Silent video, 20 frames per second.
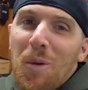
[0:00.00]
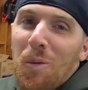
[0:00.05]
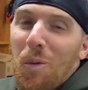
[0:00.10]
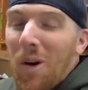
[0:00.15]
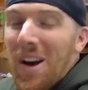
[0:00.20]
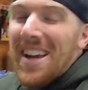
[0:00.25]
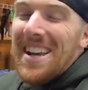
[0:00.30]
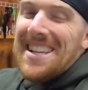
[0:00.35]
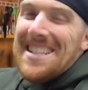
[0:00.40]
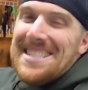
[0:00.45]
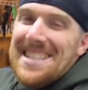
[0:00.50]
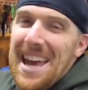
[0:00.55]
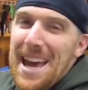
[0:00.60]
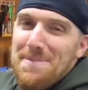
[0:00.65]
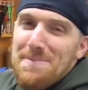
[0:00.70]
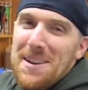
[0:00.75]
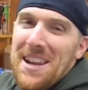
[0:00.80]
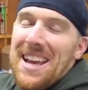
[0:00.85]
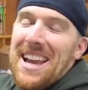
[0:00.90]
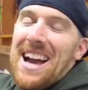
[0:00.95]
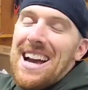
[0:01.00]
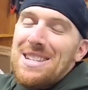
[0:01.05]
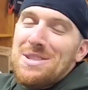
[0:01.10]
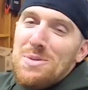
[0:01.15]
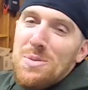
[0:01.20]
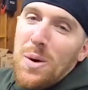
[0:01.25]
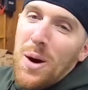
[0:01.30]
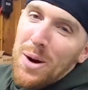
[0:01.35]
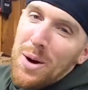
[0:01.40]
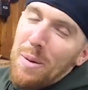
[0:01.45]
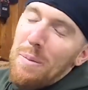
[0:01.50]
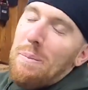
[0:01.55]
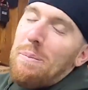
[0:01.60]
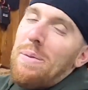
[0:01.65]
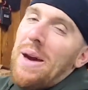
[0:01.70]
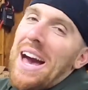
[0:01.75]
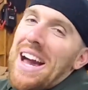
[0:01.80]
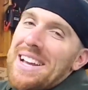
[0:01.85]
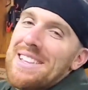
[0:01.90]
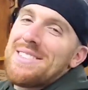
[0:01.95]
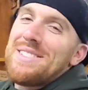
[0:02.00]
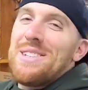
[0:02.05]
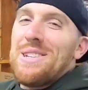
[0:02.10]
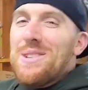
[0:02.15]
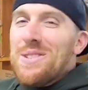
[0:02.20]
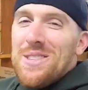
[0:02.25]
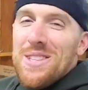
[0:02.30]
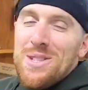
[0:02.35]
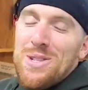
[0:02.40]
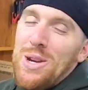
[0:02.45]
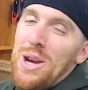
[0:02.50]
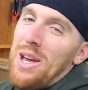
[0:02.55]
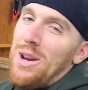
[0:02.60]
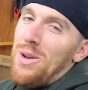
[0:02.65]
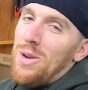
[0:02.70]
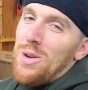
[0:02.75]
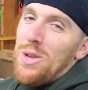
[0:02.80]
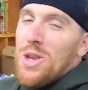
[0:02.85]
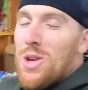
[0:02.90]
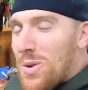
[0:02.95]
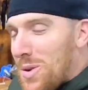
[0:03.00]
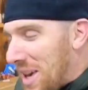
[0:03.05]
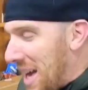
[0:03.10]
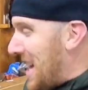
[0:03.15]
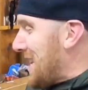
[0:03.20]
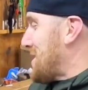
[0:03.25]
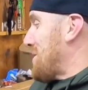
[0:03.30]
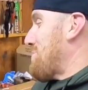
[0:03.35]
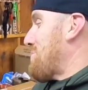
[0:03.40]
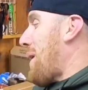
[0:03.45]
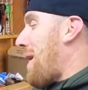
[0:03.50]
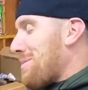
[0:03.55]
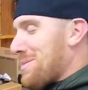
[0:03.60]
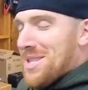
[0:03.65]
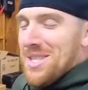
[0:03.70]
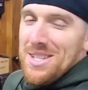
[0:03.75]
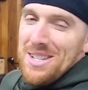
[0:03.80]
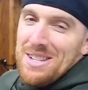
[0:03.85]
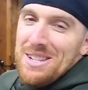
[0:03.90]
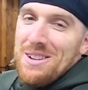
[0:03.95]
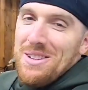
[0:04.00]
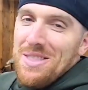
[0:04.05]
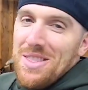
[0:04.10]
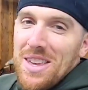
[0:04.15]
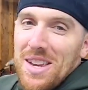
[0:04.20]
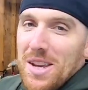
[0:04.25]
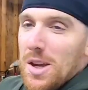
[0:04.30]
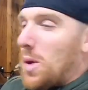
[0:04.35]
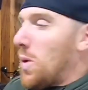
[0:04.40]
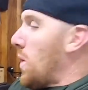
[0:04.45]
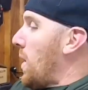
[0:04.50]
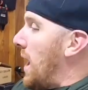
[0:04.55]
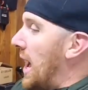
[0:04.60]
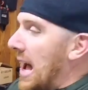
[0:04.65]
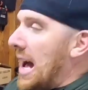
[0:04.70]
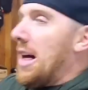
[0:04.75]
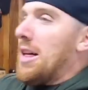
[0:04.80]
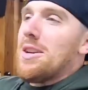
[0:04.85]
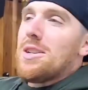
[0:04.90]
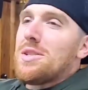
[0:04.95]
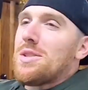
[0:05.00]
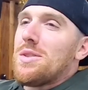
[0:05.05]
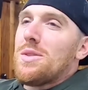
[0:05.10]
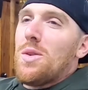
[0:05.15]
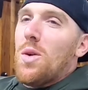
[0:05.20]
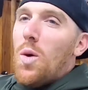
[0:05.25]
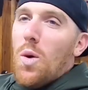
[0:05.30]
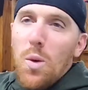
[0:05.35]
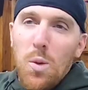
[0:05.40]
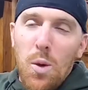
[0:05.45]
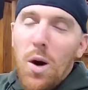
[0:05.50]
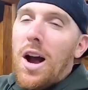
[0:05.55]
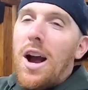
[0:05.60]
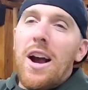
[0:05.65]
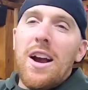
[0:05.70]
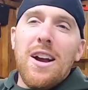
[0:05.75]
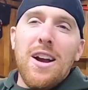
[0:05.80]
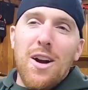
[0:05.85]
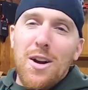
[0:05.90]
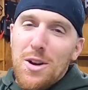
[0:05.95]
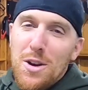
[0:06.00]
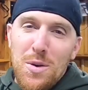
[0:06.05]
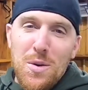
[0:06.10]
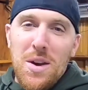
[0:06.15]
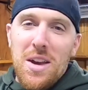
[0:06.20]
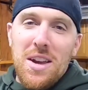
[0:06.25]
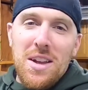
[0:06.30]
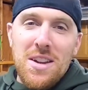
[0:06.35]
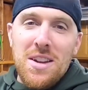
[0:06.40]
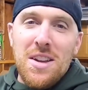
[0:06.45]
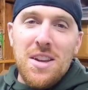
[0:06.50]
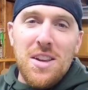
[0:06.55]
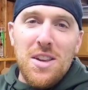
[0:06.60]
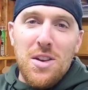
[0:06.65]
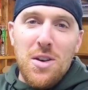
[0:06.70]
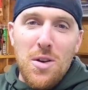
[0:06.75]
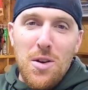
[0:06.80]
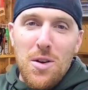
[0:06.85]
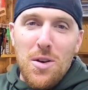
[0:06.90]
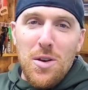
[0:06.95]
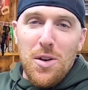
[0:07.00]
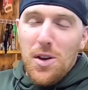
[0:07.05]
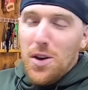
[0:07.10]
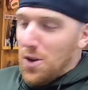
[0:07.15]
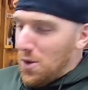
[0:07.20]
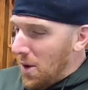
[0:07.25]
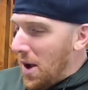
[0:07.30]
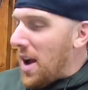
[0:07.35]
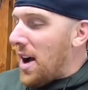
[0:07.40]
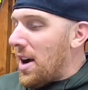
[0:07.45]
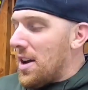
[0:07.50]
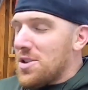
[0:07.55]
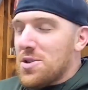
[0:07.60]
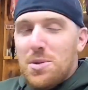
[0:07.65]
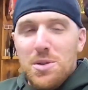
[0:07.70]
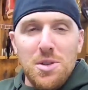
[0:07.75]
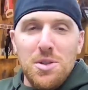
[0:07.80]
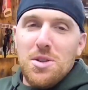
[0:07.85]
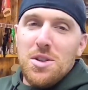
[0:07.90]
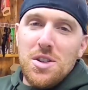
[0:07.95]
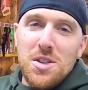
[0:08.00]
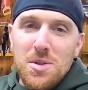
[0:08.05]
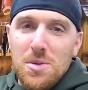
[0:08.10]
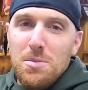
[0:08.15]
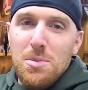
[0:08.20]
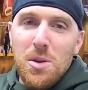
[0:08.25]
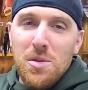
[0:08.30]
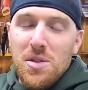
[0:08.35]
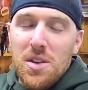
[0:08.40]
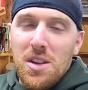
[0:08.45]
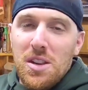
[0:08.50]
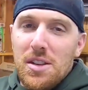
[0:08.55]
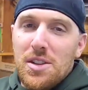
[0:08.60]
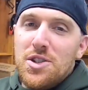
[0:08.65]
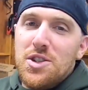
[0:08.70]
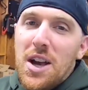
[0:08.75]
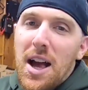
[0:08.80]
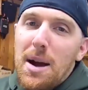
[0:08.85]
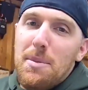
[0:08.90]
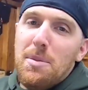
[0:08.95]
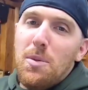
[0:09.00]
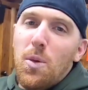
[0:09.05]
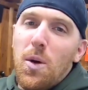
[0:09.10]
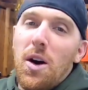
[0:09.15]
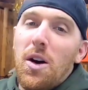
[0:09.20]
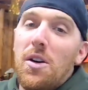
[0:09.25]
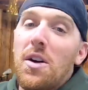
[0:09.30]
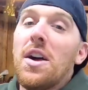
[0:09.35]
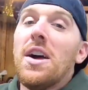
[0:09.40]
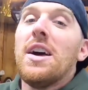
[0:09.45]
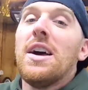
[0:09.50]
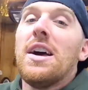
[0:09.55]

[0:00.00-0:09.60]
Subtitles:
What is happening, guys? Welcome back to the channel. You guys are probably sitting here thinking, Alex, why are you in your garage when you just moved into the shop? Well,